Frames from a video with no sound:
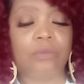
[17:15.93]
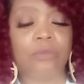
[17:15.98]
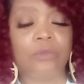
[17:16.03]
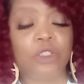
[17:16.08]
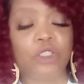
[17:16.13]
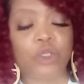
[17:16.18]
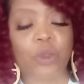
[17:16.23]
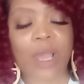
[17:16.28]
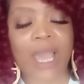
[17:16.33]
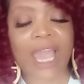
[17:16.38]

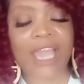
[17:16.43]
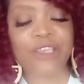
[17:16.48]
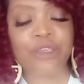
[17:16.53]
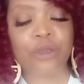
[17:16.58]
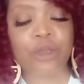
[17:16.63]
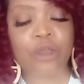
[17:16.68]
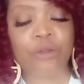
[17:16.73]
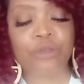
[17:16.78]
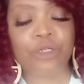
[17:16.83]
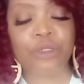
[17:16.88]
So how you
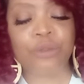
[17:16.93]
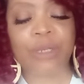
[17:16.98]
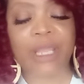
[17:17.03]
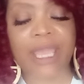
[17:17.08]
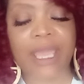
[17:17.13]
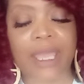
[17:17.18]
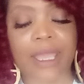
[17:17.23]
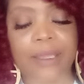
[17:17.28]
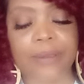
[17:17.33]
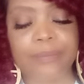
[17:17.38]
gonna do
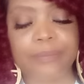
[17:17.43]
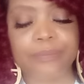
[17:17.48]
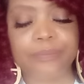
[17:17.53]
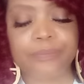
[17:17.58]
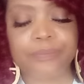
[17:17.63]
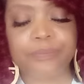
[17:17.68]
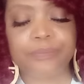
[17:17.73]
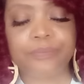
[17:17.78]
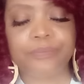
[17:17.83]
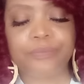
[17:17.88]
that?
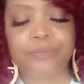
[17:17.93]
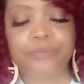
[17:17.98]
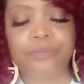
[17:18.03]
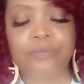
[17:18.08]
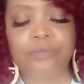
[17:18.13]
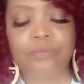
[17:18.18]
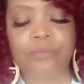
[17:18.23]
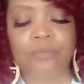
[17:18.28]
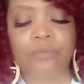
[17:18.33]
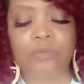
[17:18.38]

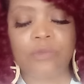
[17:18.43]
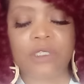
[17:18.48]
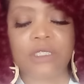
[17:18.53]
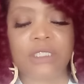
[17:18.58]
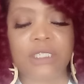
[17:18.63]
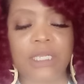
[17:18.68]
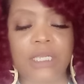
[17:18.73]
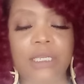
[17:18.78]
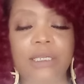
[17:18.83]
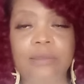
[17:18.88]

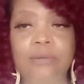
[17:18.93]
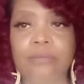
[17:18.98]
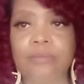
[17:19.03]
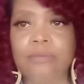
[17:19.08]
See?